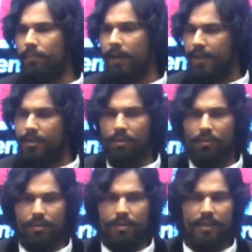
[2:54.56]
lecture on
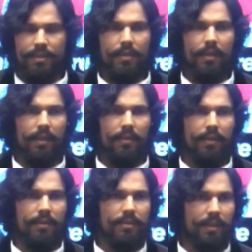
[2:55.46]
Sanskrit
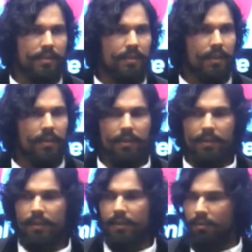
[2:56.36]
and
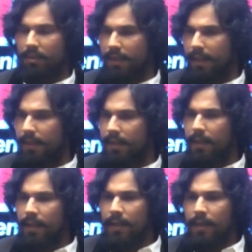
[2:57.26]
Sanskriti and all that
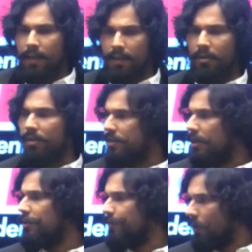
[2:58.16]
in not
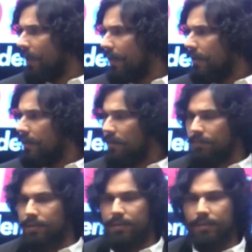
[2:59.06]
such polite
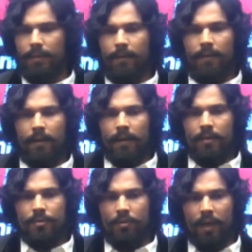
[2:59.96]
terms.
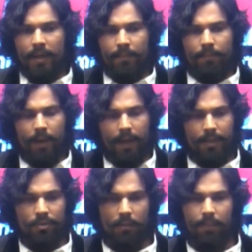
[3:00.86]
So I
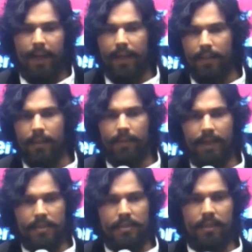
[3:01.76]
shot back at them, and
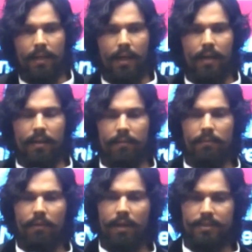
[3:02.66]
I said,
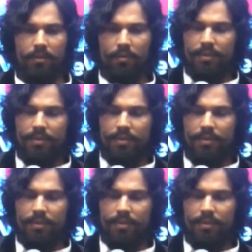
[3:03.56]
don't